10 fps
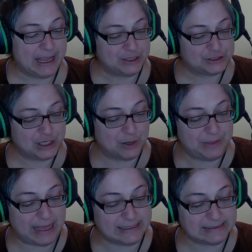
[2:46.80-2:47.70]
So
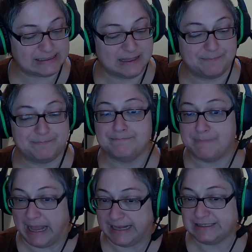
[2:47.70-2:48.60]
that is the
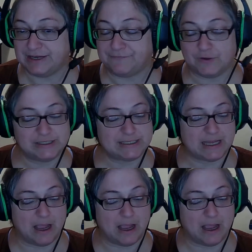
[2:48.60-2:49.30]
main difference.